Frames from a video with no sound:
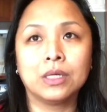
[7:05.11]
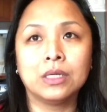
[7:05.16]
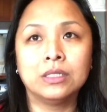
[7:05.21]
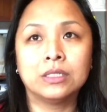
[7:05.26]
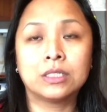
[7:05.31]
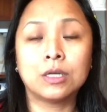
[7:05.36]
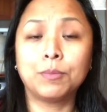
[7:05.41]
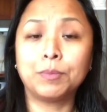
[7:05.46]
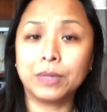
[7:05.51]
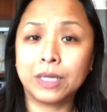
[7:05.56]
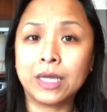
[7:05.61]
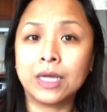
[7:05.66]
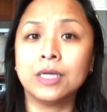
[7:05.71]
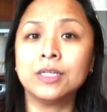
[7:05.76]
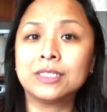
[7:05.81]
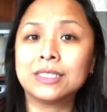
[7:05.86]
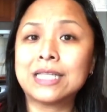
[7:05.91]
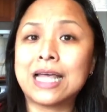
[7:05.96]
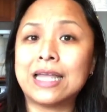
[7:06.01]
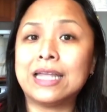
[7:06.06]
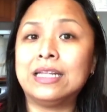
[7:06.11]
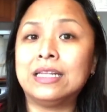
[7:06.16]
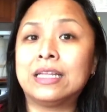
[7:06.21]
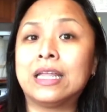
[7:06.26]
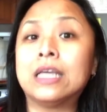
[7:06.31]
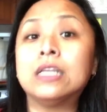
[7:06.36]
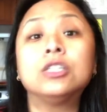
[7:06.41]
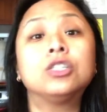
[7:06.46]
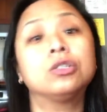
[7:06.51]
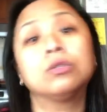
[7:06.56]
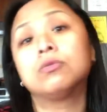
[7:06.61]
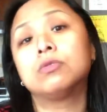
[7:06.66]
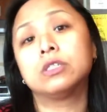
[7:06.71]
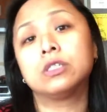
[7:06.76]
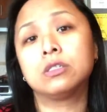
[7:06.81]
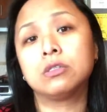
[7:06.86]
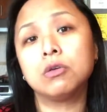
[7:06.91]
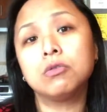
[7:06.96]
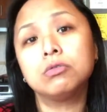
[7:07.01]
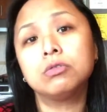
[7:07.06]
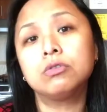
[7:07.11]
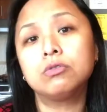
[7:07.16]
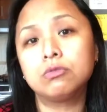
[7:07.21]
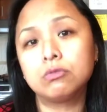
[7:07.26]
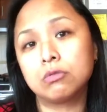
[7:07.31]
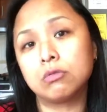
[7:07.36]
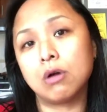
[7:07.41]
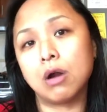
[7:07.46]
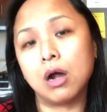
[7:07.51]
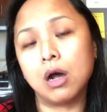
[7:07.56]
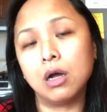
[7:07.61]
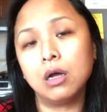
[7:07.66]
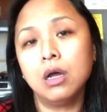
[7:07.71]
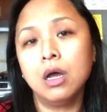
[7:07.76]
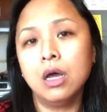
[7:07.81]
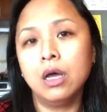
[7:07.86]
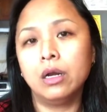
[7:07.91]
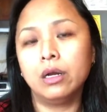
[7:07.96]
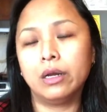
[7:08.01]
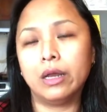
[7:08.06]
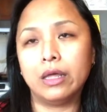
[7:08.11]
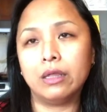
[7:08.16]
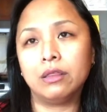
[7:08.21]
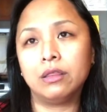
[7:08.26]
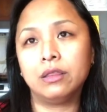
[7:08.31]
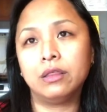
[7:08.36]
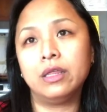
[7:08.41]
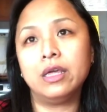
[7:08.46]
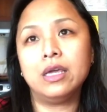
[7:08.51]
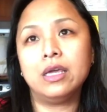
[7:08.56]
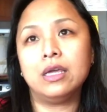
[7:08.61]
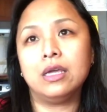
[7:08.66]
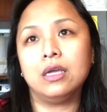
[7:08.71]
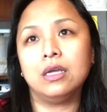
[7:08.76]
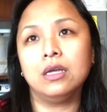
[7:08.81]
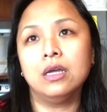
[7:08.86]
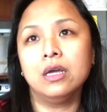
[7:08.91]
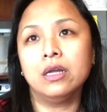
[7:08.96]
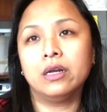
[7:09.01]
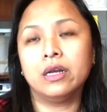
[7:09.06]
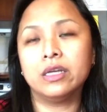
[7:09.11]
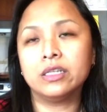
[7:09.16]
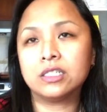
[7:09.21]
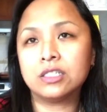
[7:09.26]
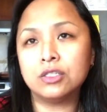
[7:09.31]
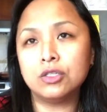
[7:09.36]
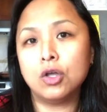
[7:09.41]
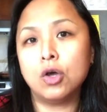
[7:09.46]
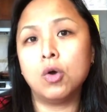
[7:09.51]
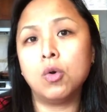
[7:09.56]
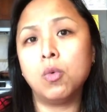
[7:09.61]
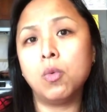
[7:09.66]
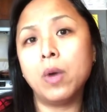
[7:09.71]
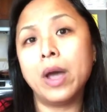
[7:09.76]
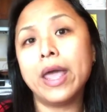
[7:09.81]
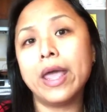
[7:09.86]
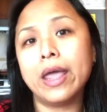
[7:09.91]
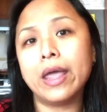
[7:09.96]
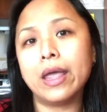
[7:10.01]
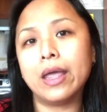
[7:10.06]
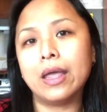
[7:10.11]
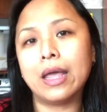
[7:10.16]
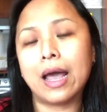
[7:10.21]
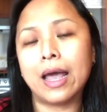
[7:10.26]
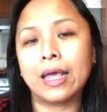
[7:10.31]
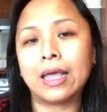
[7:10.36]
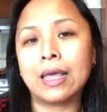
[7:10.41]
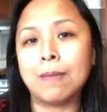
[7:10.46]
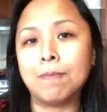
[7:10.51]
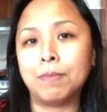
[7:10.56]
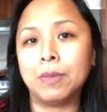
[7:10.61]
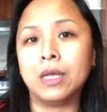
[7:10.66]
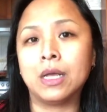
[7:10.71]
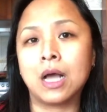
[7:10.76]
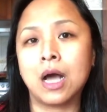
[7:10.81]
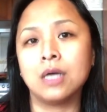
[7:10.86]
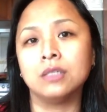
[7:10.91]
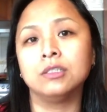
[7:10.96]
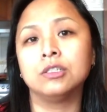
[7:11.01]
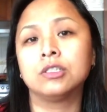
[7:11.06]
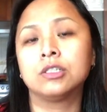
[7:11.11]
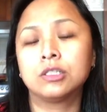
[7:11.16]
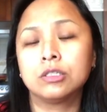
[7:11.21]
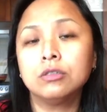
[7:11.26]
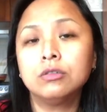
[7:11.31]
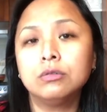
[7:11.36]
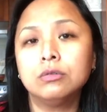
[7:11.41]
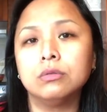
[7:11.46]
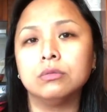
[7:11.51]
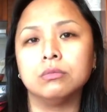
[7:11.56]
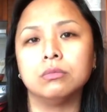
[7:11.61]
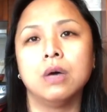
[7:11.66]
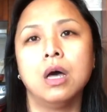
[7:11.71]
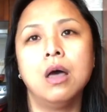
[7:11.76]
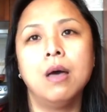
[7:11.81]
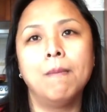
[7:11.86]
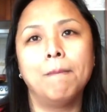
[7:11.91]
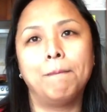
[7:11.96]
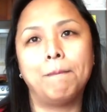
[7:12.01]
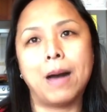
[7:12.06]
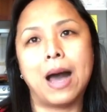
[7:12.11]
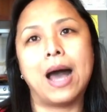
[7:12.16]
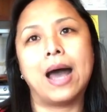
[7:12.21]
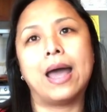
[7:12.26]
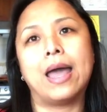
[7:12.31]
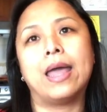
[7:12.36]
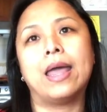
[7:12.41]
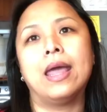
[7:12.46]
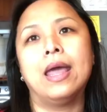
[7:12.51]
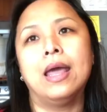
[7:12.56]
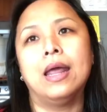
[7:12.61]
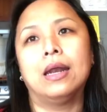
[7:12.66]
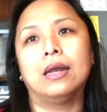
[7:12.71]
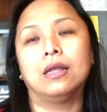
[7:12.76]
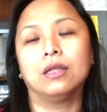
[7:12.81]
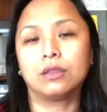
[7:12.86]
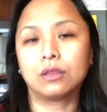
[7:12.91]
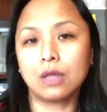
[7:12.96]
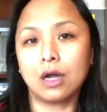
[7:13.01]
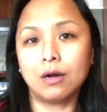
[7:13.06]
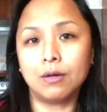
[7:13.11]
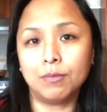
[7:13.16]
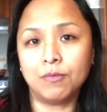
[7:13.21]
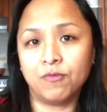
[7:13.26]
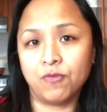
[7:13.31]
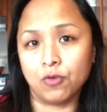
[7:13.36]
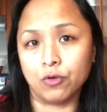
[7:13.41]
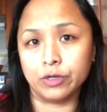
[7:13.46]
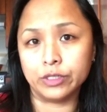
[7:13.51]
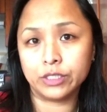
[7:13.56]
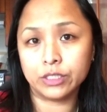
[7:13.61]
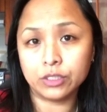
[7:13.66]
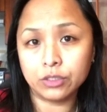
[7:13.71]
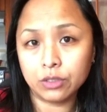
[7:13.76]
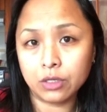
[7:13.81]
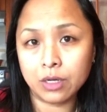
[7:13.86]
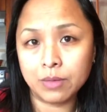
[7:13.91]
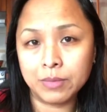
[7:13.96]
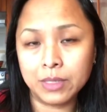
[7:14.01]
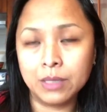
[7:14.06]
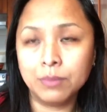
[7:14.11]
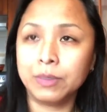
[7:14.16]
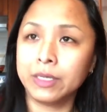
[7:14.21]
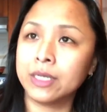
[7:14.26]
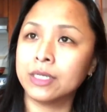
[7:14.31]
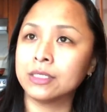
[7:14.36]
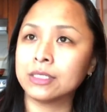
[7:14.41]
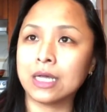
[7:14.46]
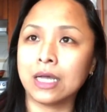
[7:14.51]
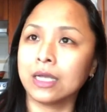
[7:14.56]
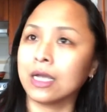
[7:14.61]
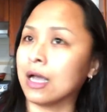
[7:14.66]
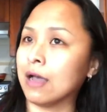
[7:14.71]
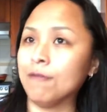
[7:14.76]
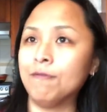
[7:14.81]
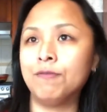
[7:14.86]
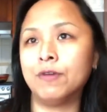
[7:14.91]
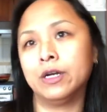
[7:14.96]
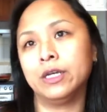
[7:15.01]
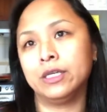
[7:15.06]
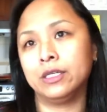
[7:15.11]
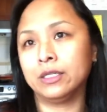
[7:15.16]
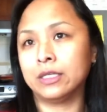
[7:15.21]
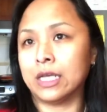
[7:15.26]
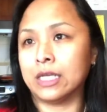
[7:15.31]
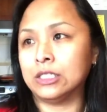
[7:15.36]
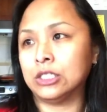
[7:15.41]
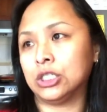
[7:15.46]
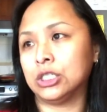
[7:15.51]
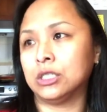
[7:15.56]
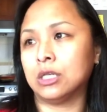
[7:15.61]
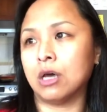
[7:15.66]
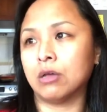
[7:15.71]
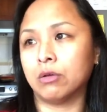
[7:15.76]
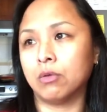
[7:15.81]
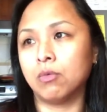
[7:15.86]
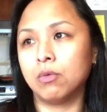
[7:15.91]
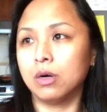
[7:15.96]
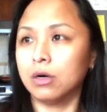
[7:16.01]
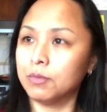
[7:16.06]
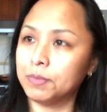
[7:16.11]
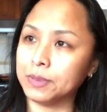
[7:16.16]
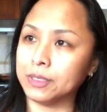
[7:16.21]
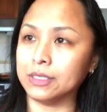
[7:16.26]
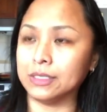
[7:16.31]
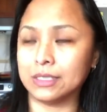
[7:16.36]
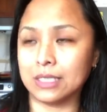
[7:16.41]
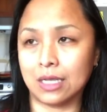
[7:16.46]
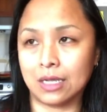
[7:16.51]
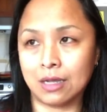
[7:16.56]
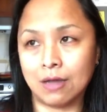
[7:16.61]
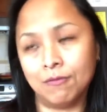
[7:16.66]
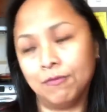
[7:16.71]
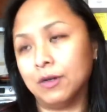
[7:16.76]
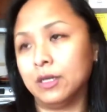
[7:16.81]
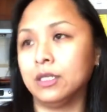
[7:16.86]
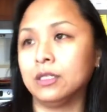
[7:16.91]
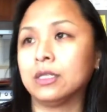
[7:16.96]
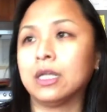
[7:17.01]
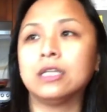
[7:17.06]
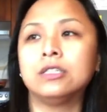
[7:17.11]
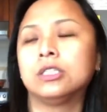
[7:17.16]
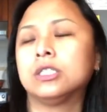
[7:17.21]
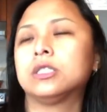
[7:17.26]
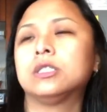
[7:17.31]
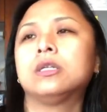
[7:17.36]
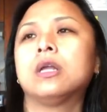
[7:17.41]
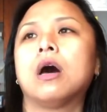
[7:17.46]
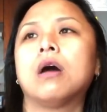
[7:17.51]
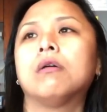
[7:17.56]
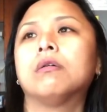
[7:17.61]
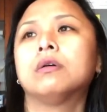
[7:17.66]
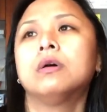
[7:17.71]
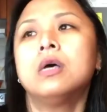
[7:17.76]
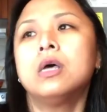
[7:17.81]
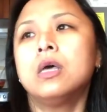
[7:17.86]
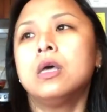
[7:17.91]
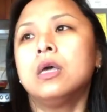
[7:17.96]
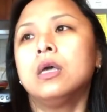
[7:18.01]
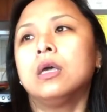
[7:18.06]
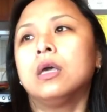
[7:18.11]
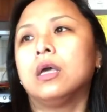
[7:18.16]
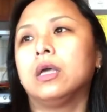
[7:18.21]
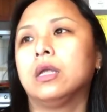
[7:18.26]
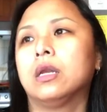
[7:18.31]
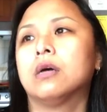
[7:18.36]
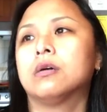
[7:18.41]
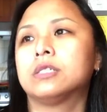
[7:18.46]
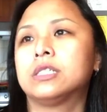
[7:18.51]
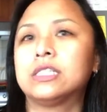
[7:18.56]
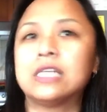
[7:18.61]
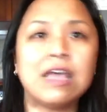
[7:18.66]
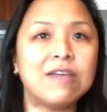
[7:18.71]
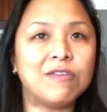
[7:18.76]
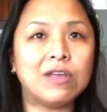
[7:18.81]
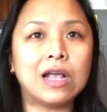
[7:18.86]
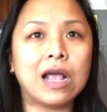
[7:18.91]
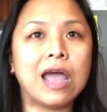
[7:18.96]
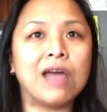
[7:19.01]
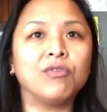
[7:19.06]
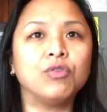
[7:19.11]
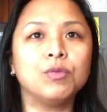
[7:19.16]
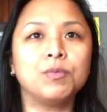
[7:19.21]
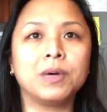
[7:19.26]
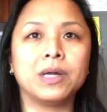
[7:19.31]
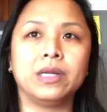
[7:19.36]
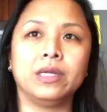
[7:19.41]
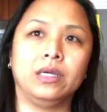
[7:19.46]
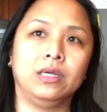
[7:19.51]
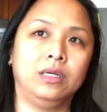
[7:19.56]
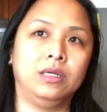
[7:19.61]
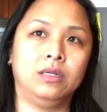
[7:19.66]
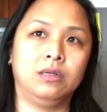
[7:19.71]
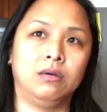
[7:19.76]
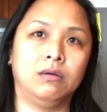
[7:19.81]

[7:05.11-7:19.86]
So because that intention was so strong, they think there's no way I can be consumed by the dark force. You know what I mean? Because I come from the intention of the world peace. I come from the intention of, saving everybody.